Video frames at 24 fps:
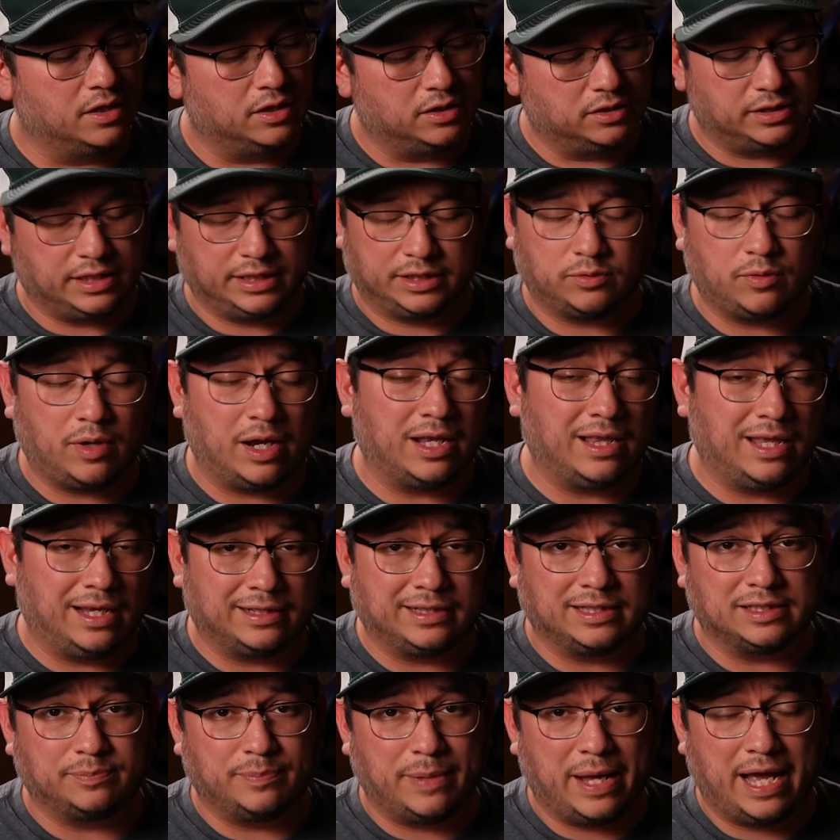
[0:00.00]
So that's why I like
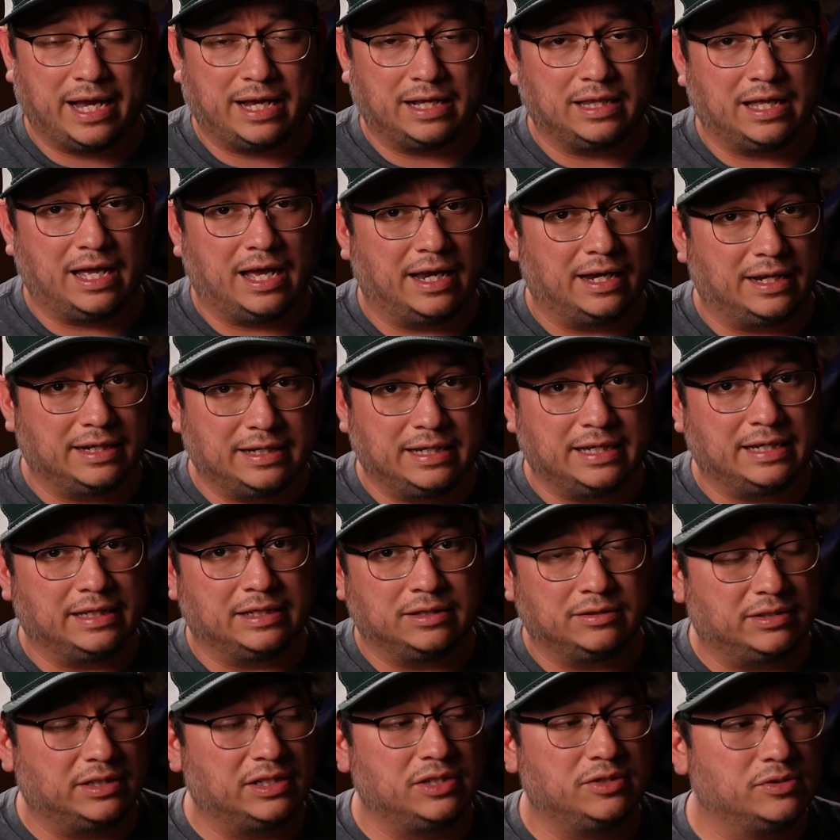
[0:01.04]
this bag a lot.
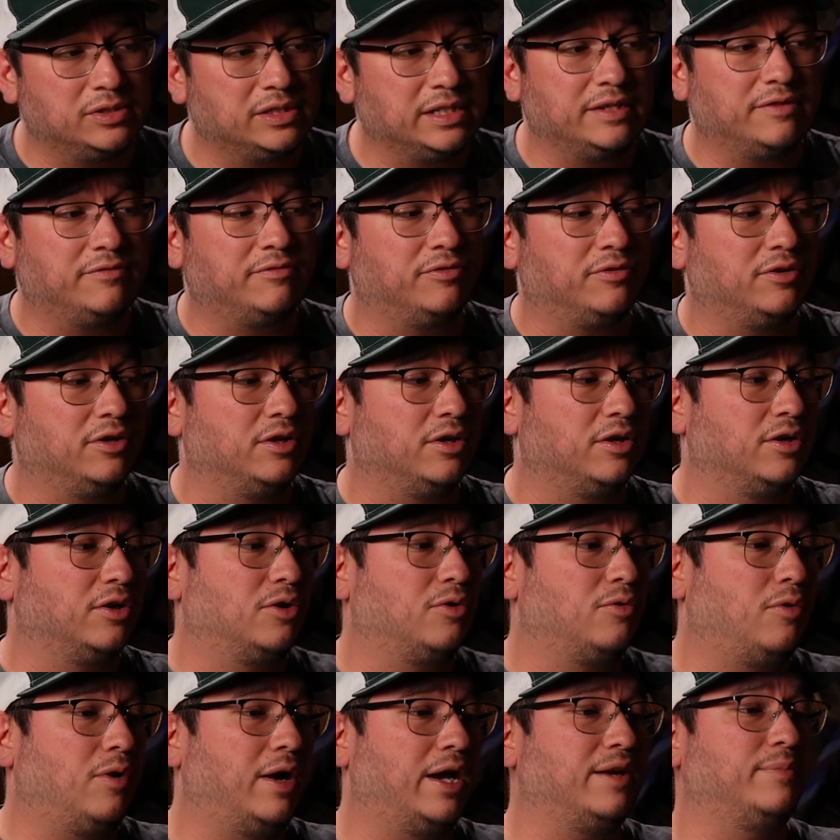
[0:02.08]
You can use it for
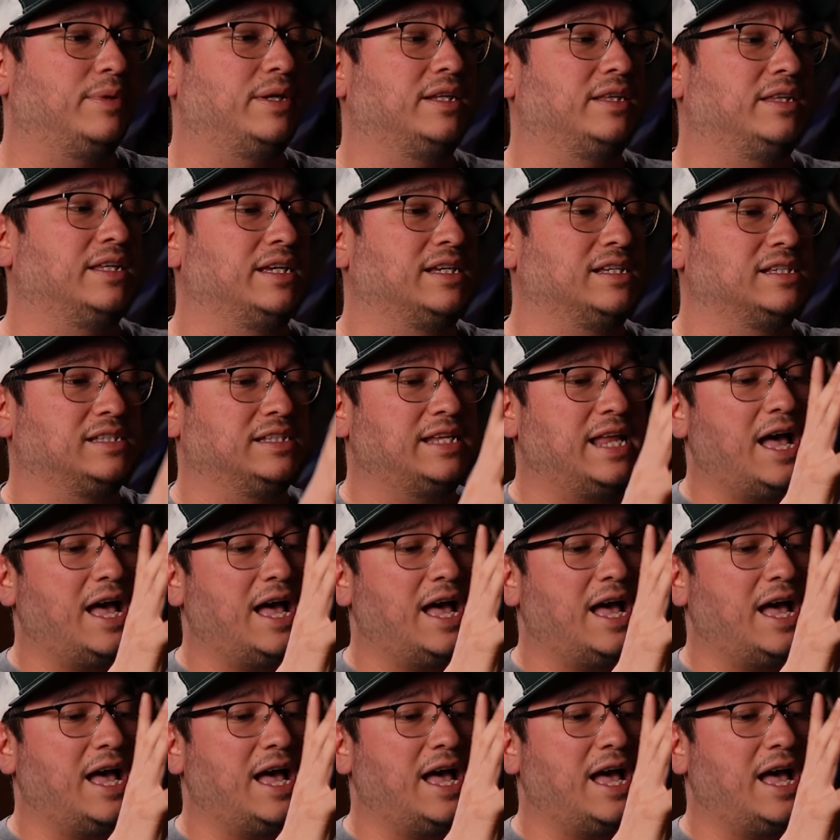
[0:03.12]
quite a bit of things.